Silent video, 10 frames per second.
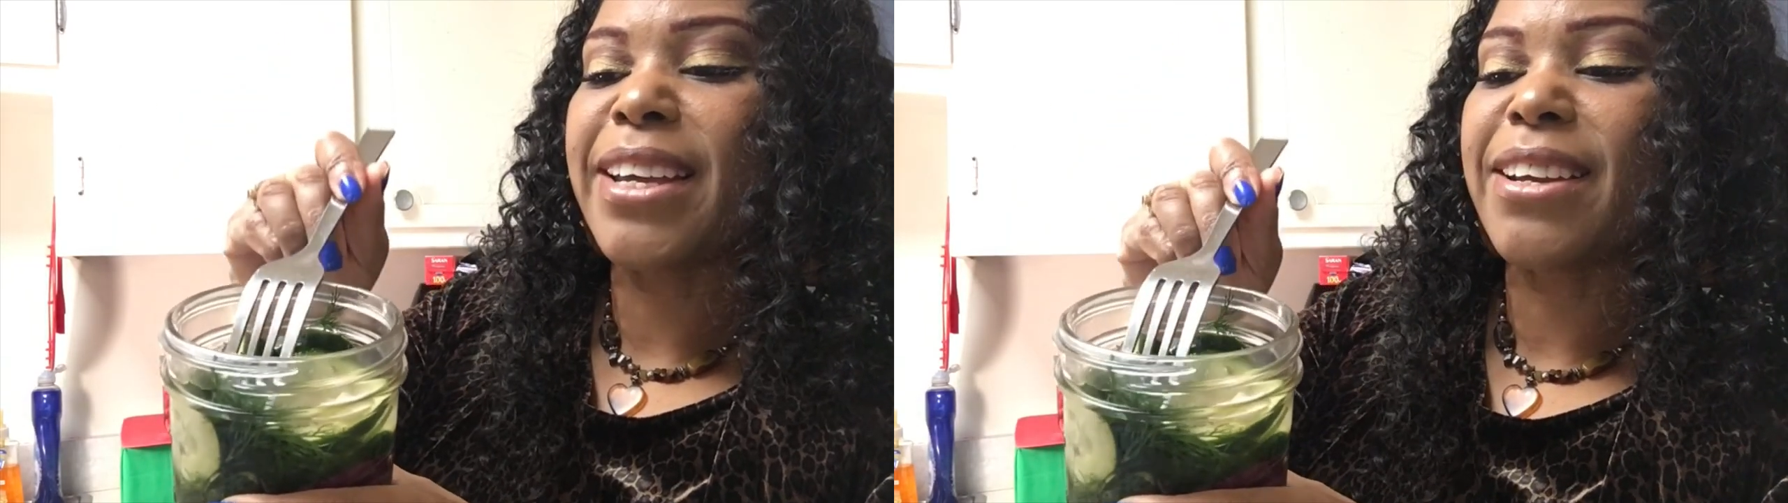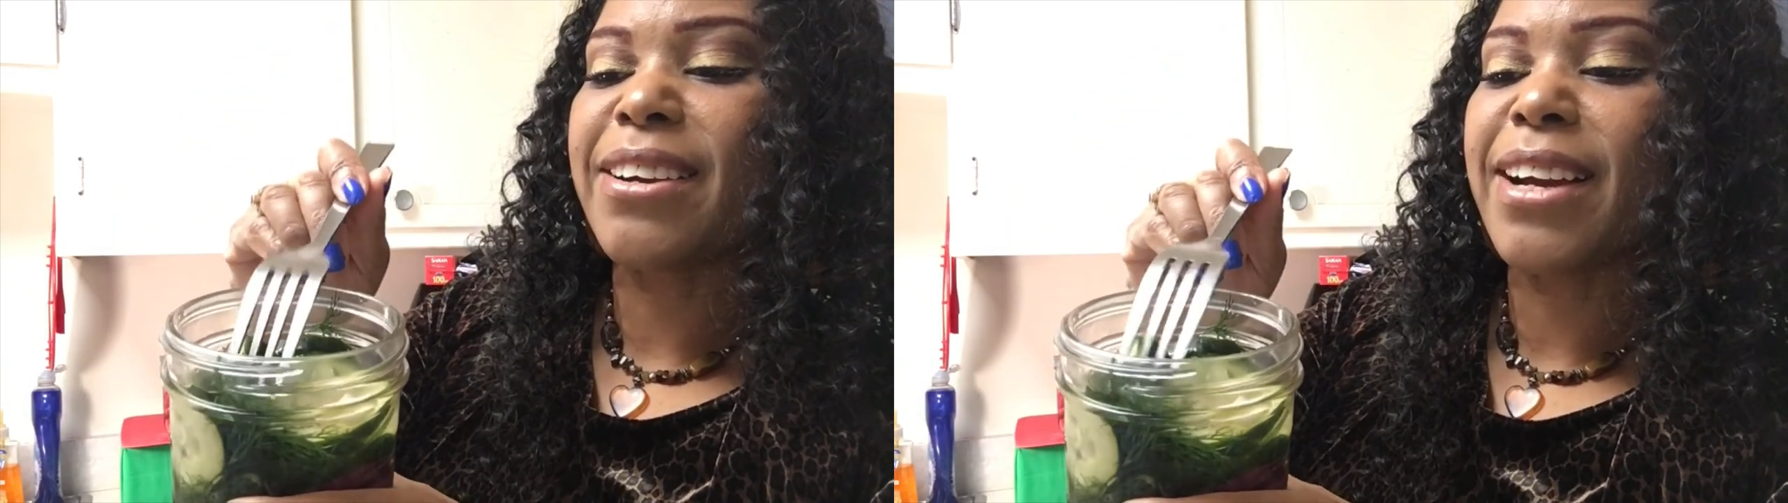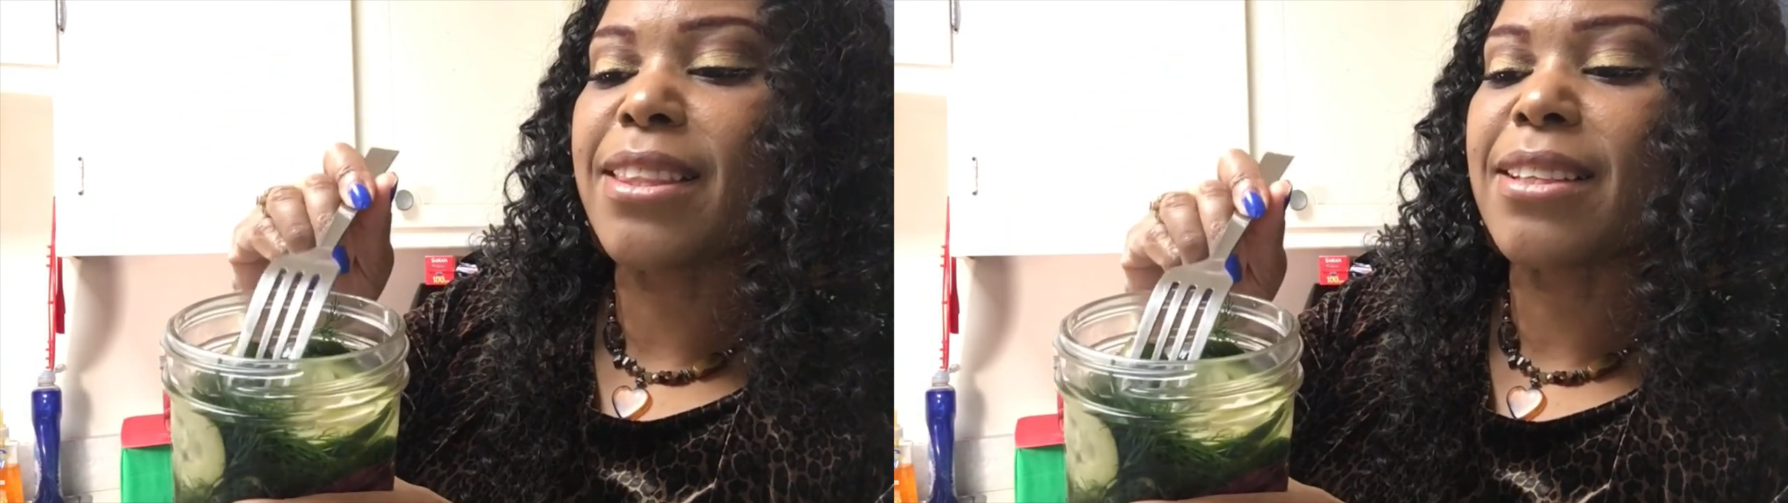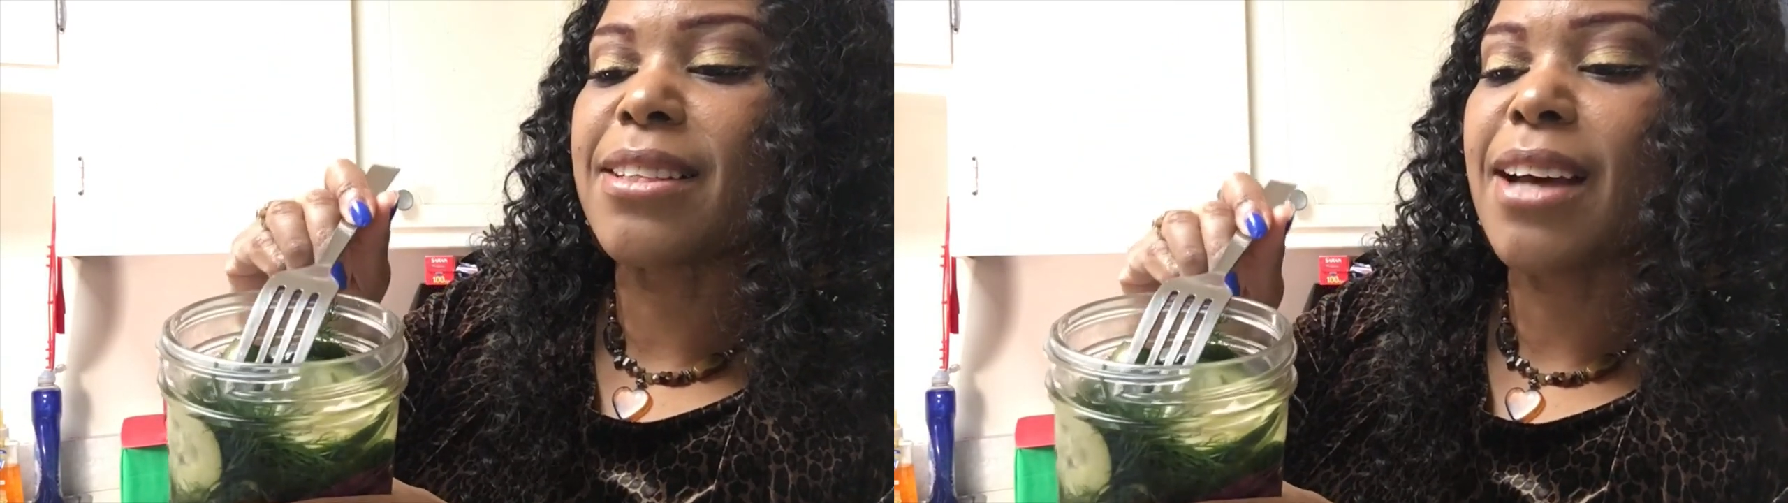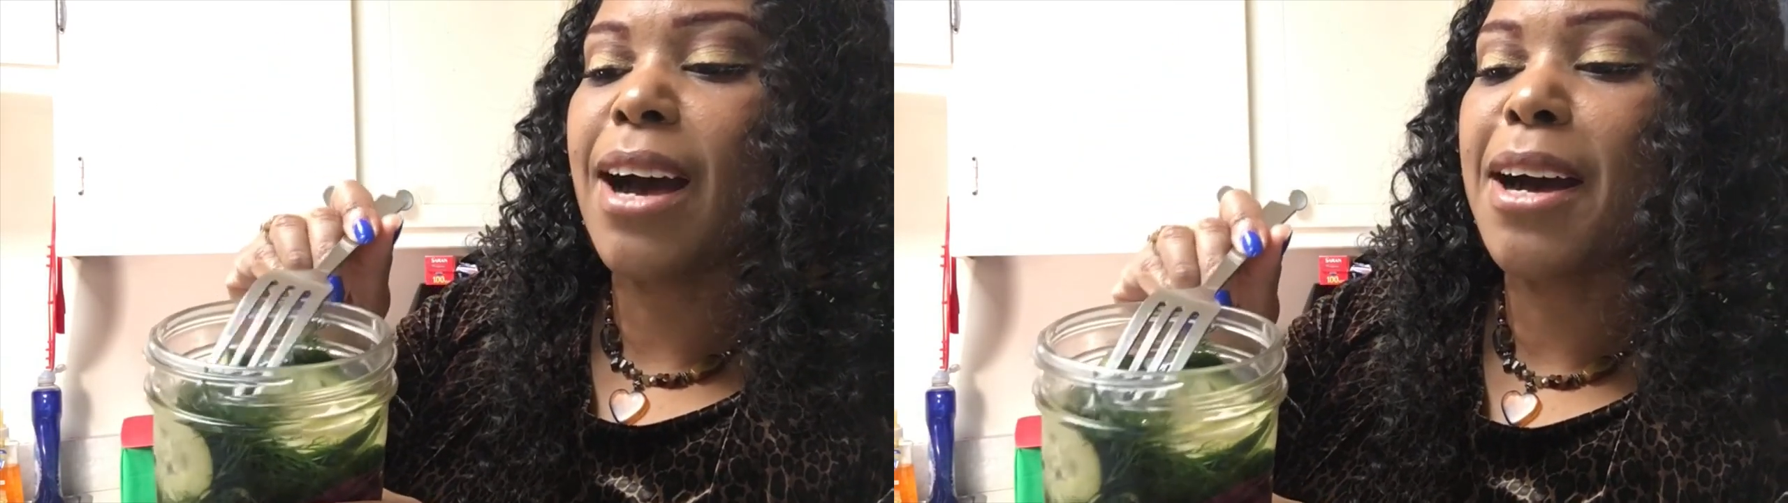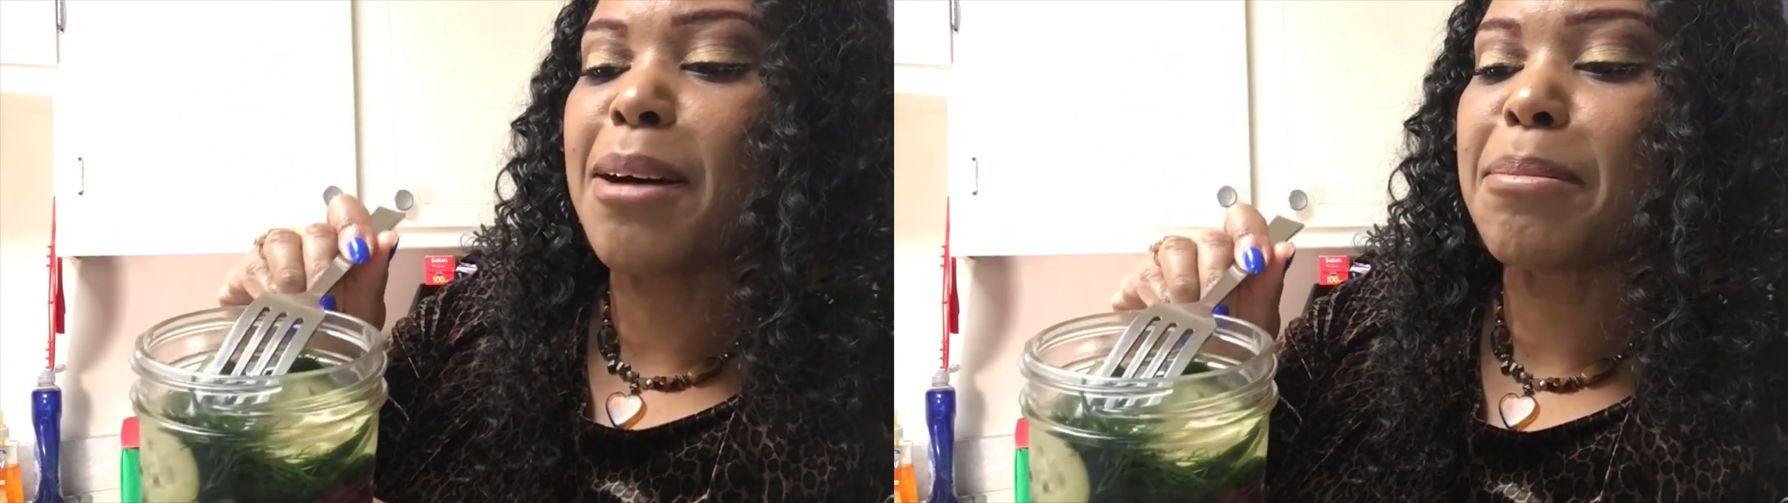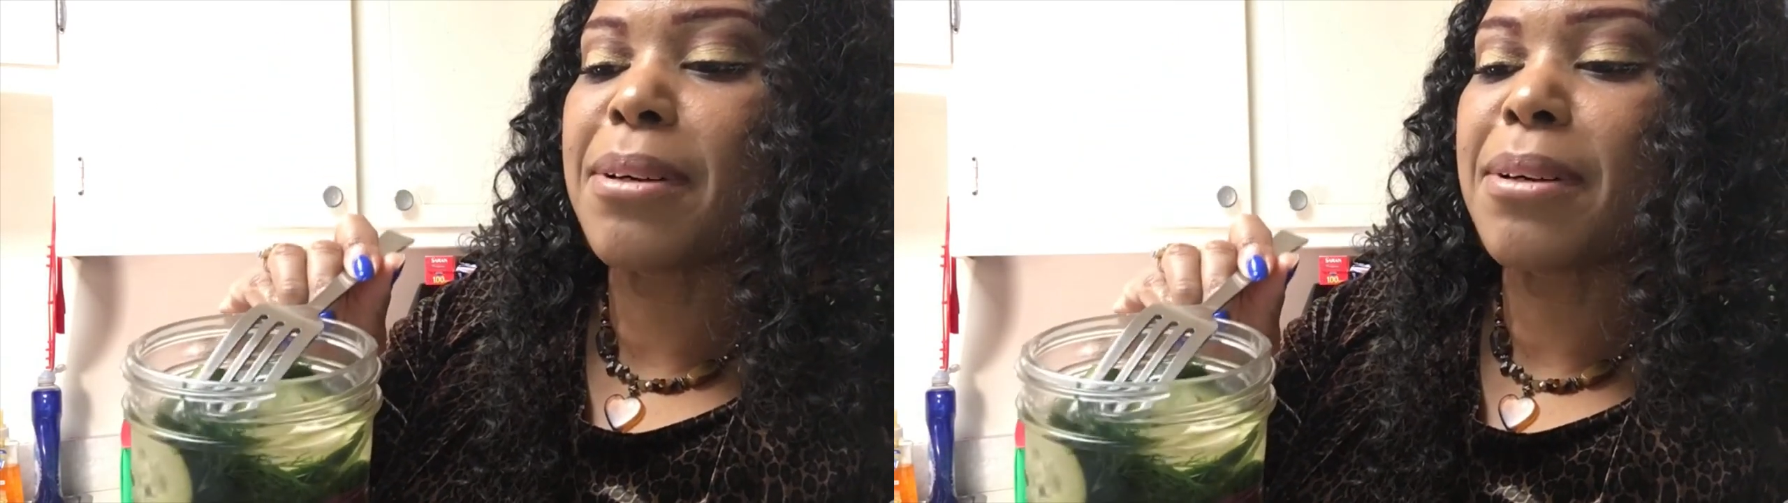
here at the top?